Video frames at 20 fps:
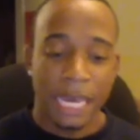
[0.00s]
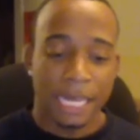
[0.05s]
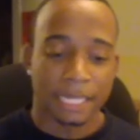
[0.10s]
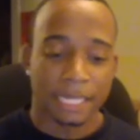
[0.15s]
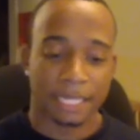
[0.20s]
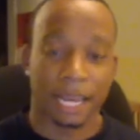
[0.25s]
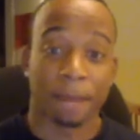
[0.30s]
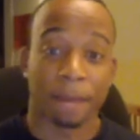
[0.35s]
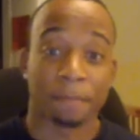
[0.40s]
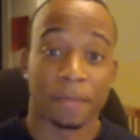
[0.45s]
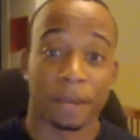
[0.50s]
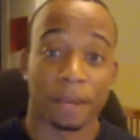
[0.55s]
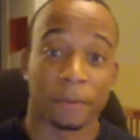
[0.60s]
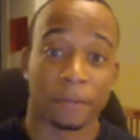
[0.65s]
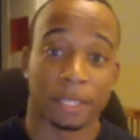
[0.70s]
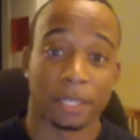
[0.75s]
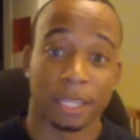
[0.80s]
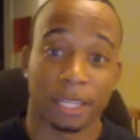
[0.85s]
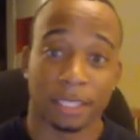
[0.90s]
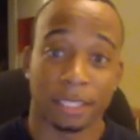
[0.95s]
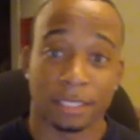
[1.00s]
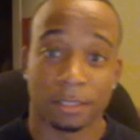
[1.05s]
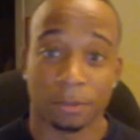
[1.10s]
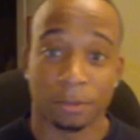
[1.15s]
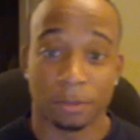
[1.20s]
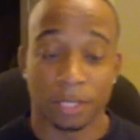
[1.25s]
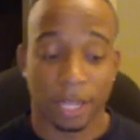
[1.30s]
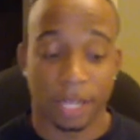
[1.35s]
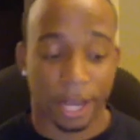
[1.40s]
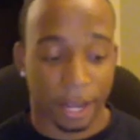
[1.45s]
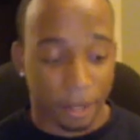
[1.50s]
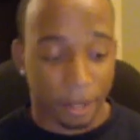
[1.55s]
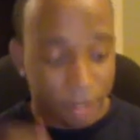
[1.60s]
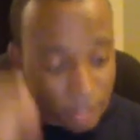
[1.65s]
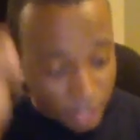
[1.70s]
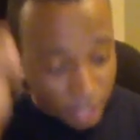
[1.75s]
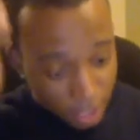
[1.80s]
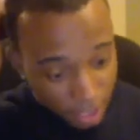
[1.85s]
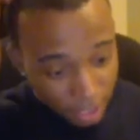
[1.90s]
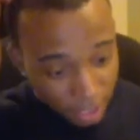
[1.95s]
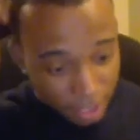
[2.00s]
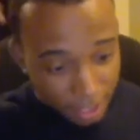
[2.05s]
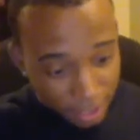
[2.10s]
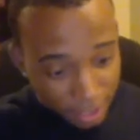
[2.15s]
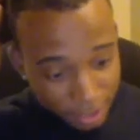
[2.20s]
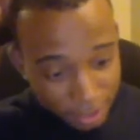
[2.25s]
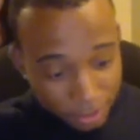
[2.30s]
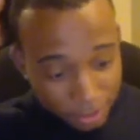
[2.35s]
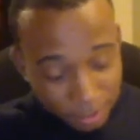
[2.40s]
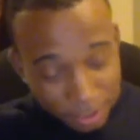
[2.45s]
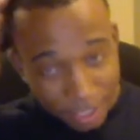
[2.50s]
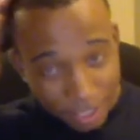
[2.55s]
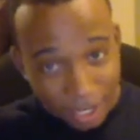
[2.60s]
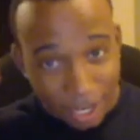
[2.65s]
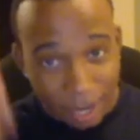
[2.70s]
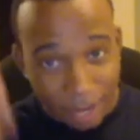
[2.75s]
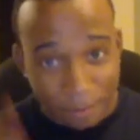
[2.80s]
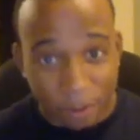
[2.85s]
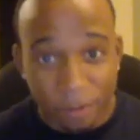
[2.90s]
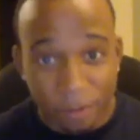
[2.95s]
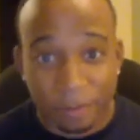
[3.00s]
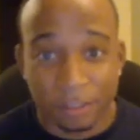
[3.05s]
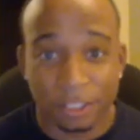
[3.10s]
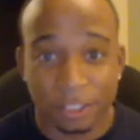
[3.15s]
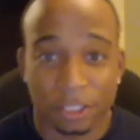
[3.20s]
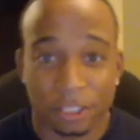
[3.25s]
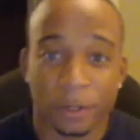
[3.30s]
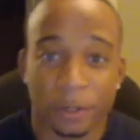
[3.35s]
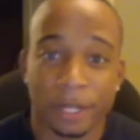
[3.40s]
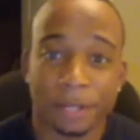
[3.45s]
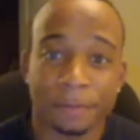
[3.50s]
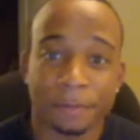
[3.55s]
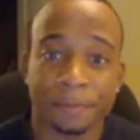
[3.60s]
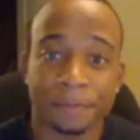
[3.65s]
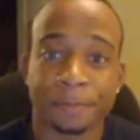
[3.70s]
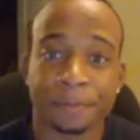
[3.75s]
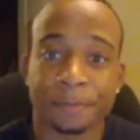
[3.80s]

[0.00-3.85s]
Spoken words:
Same thing with these two today. These two today I both enjoy.